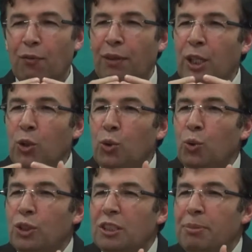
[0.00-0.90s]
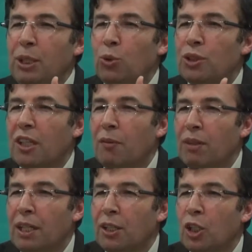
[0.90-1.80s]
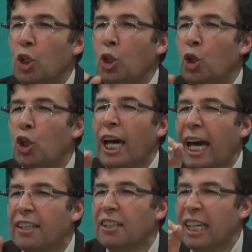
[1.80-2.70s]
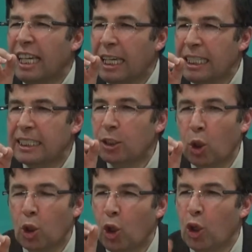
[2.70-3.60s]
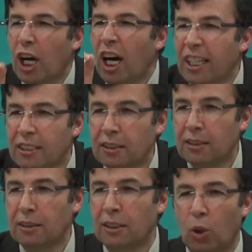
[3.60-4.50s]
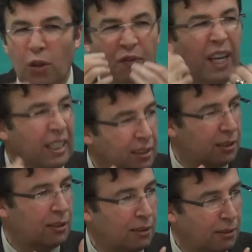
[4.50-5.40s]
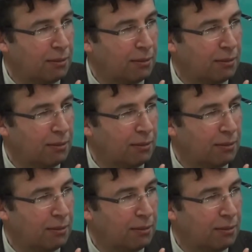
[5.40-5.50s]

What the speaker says: when you speak to someone, look at his or her eyes or face,